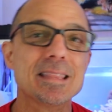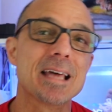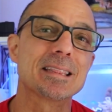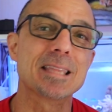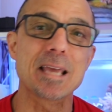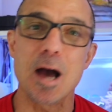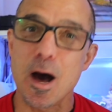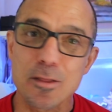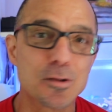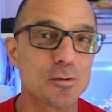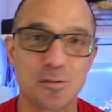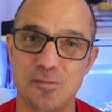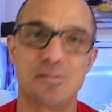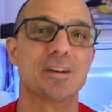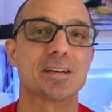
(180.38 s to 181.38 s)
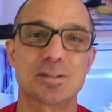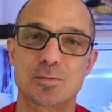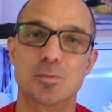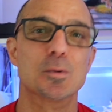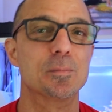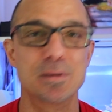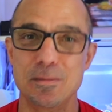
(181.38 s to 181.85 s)
that the other fish
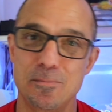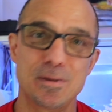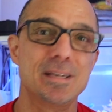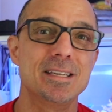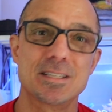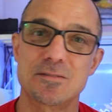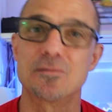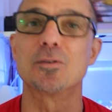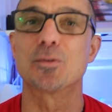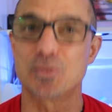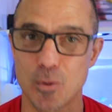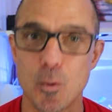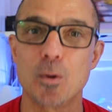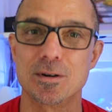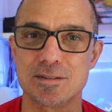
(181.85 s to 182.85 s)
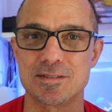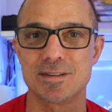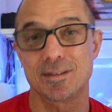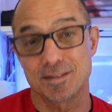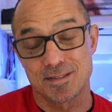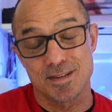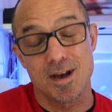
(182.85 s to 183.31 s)
will be peaceful towards
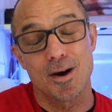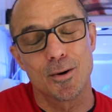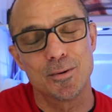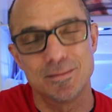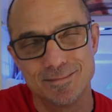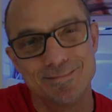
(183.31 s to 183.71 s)
it, so.